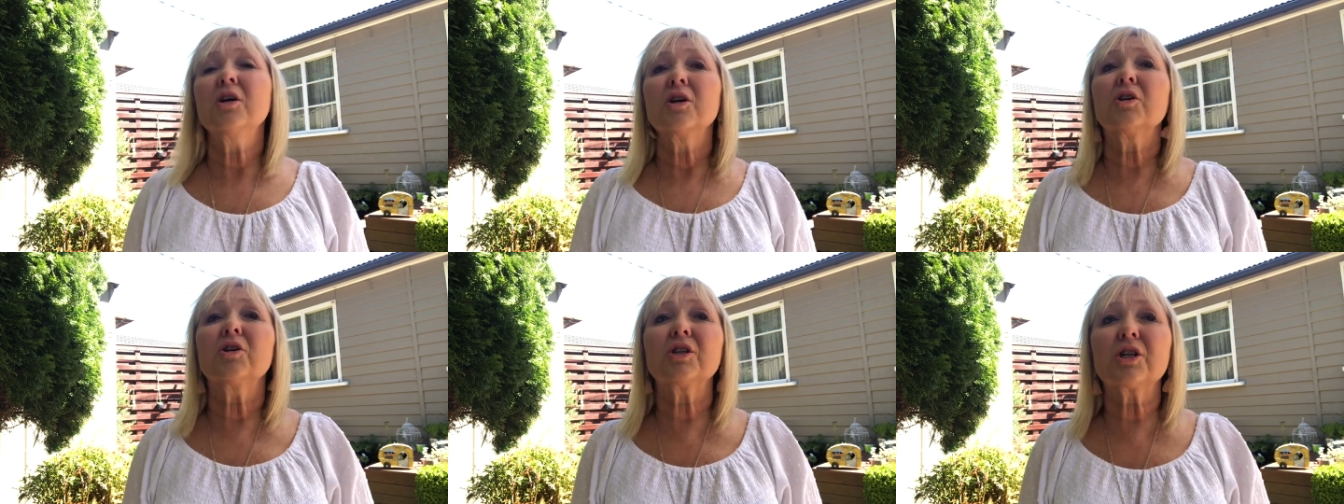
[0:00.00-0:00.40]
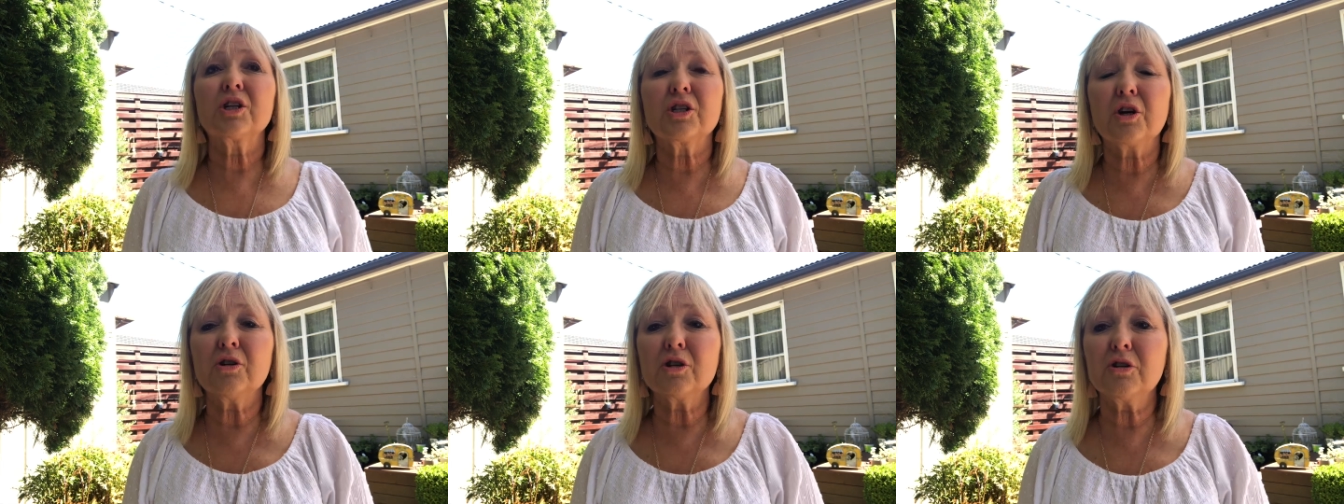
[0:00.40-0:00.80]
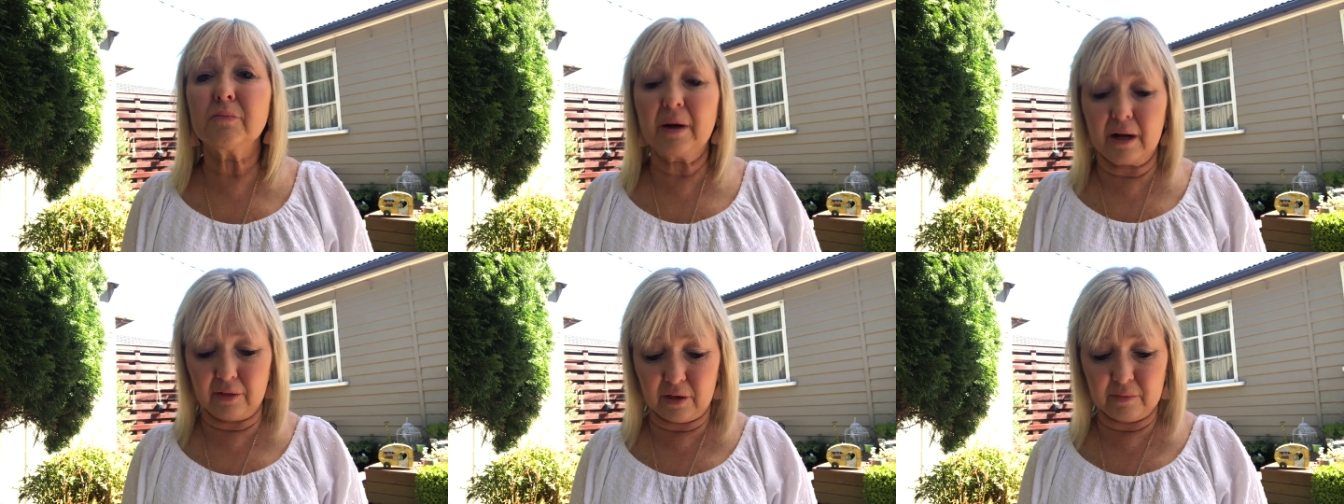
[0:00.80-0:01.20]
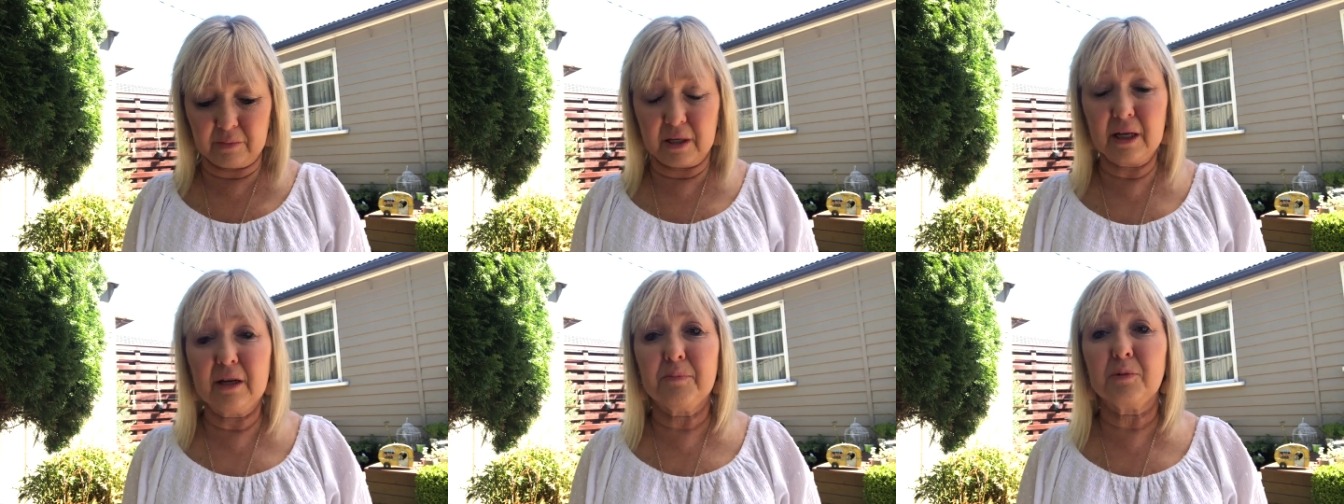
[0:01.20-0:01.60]
Gosh, I told you about them
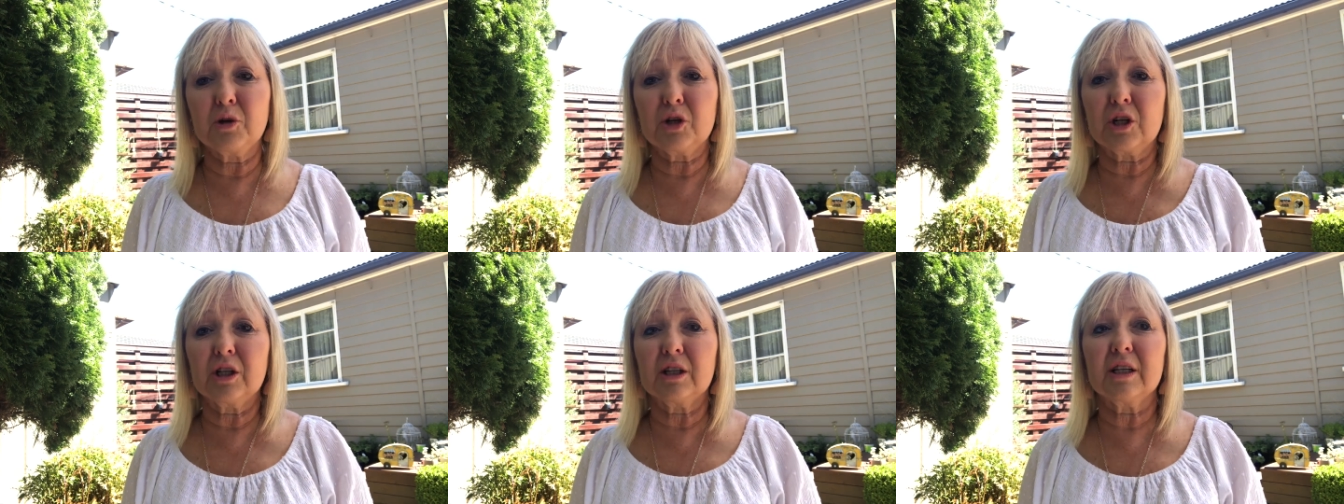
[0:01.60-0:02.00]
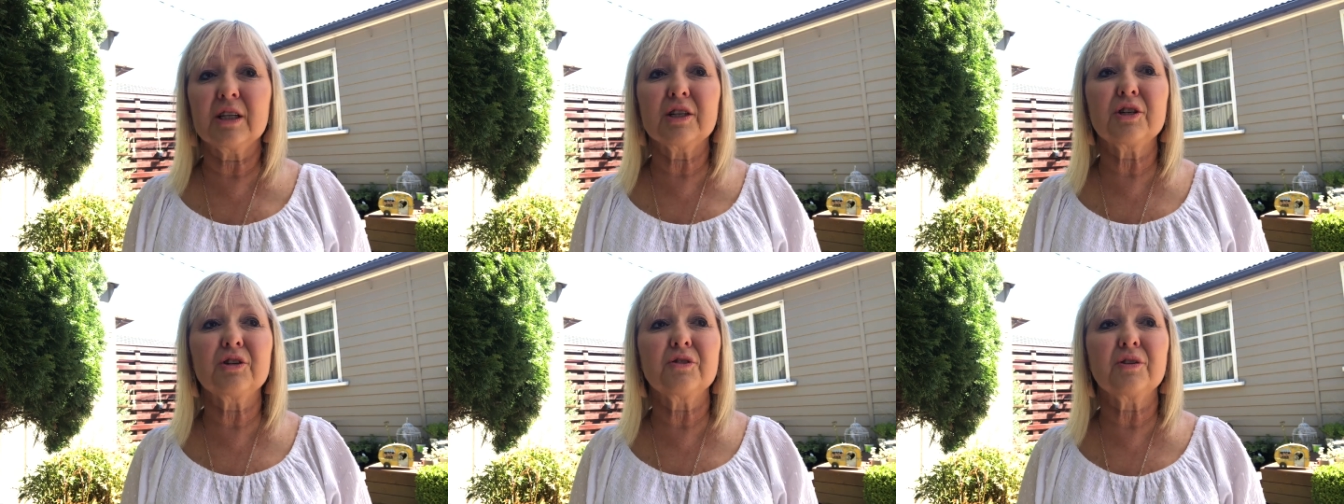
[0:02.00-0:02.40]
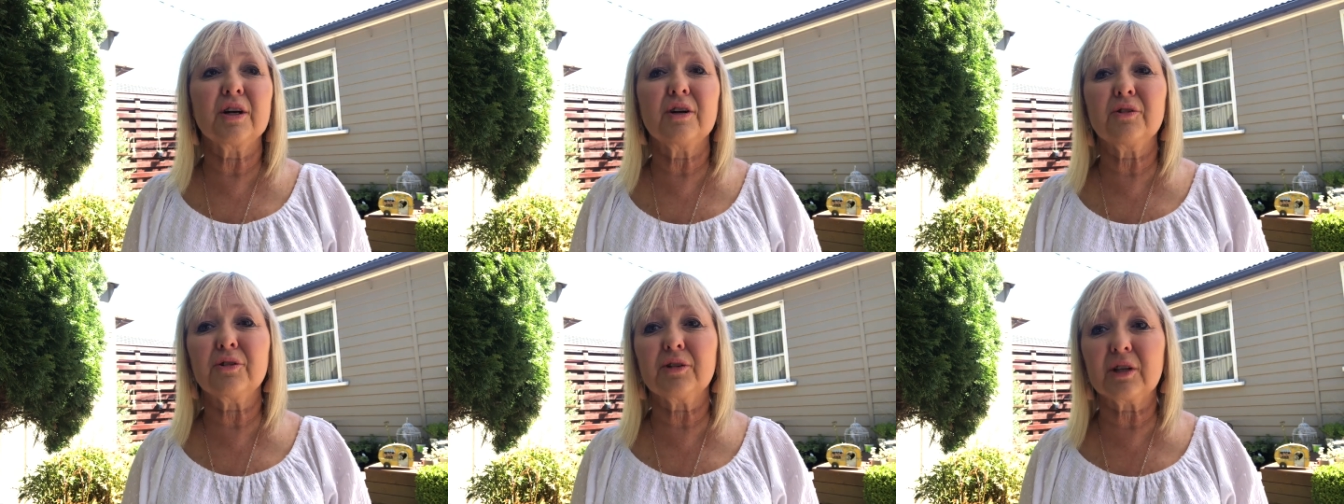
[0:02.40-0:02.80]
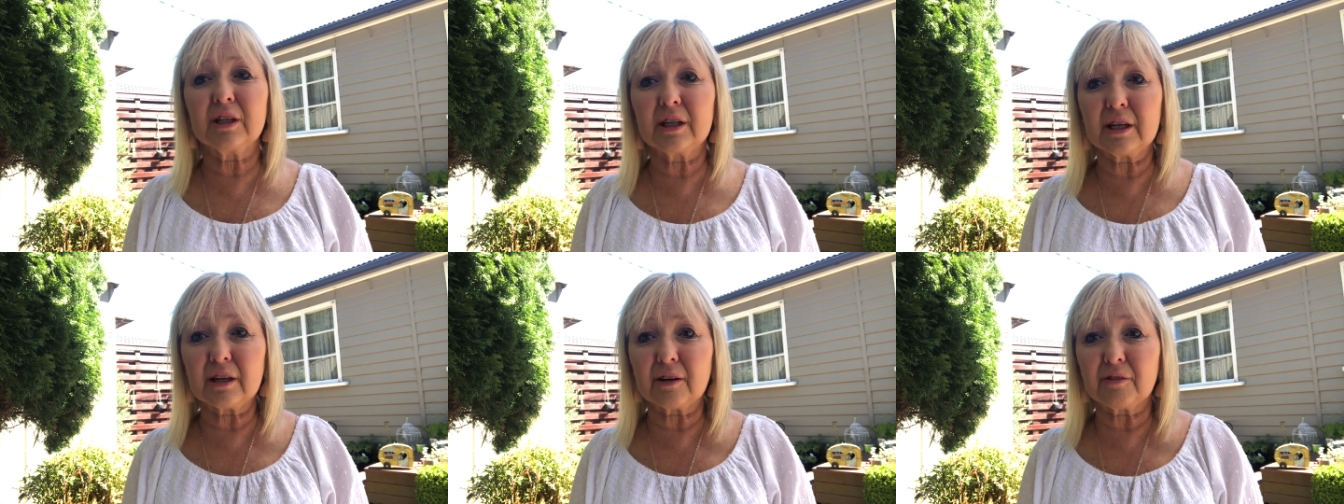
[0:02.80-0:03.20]
here pushing these new health
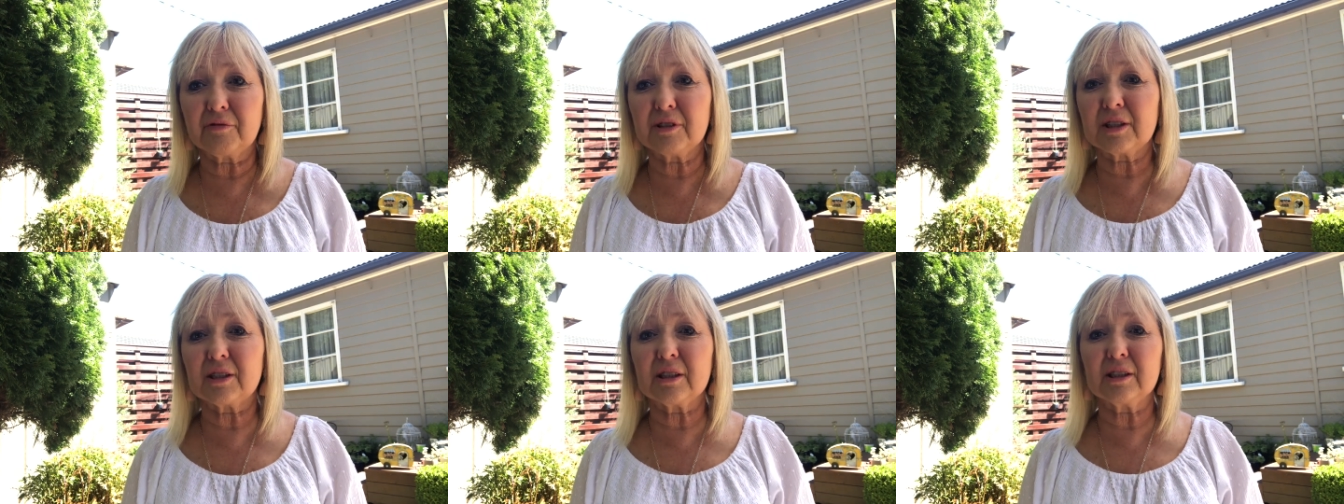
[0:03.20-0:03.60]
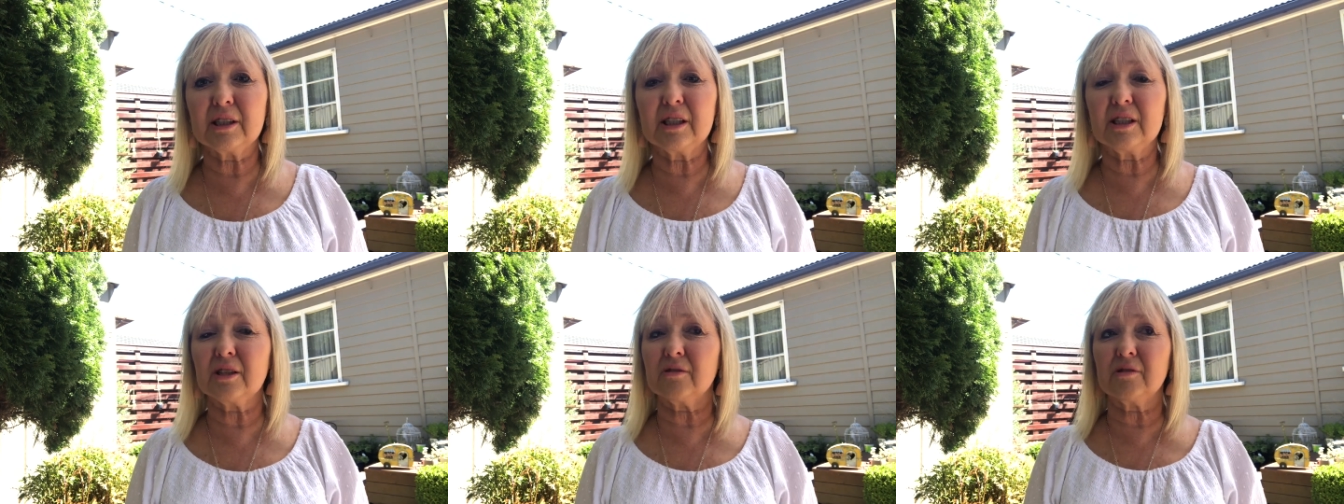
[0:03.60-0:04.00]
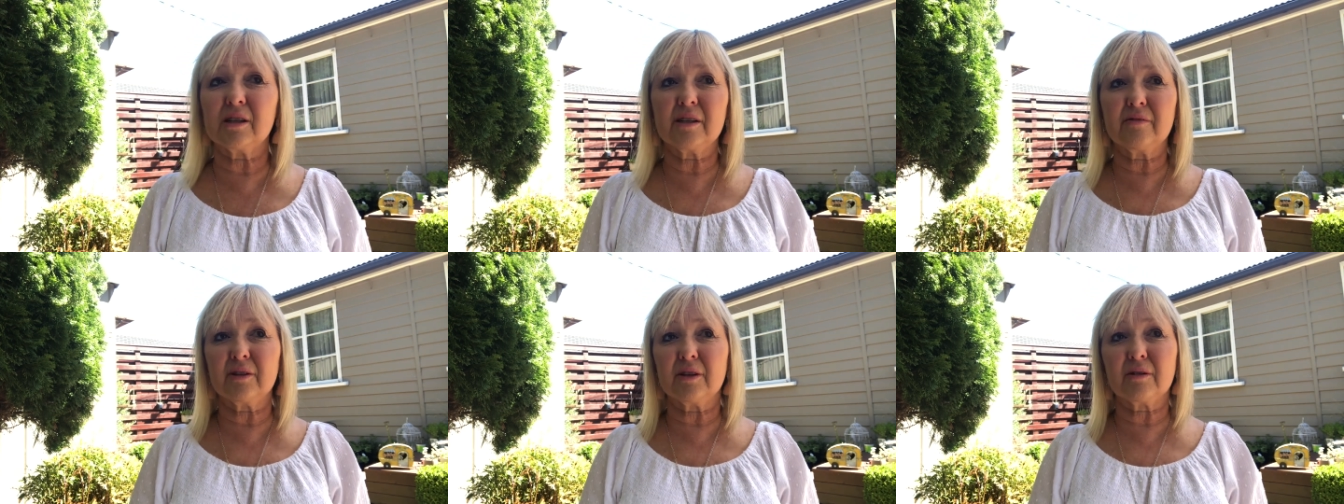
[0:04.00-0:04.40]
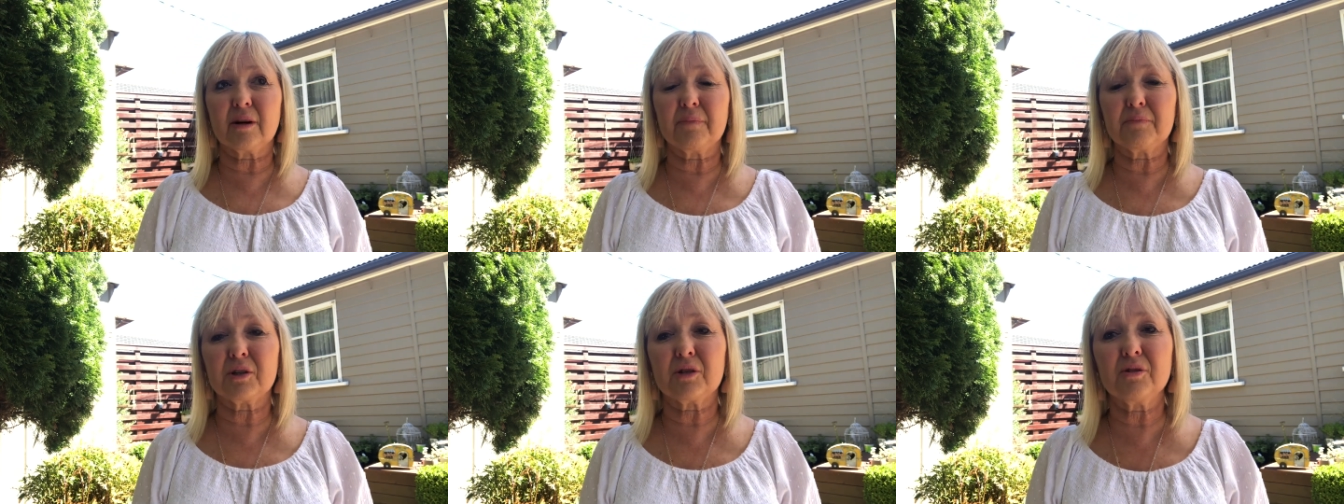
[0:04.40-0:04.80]
clinic facilities or whatever they're
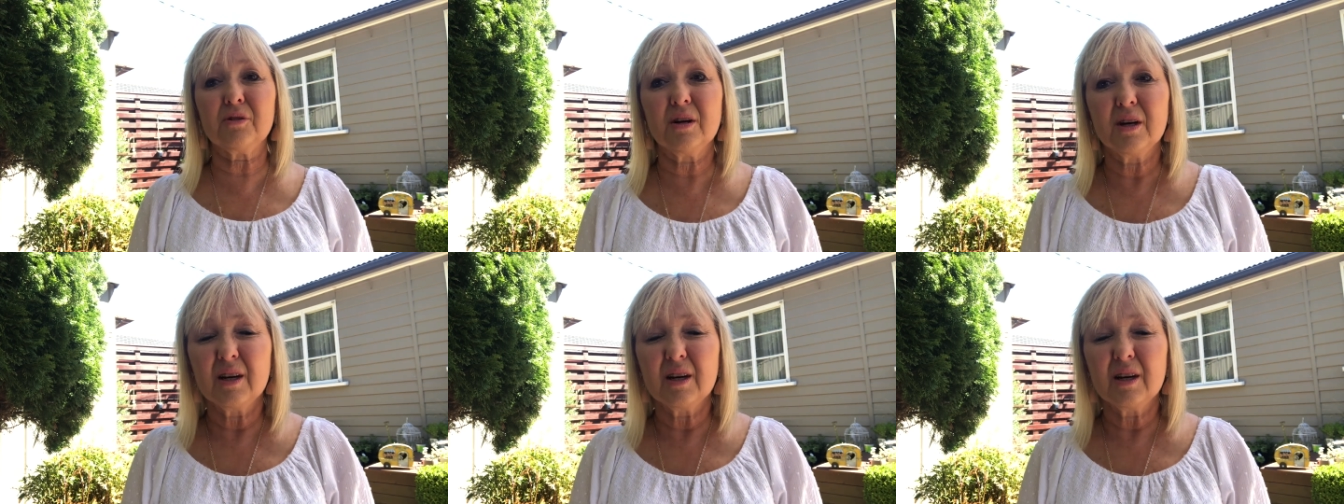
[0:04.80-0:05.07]
up to.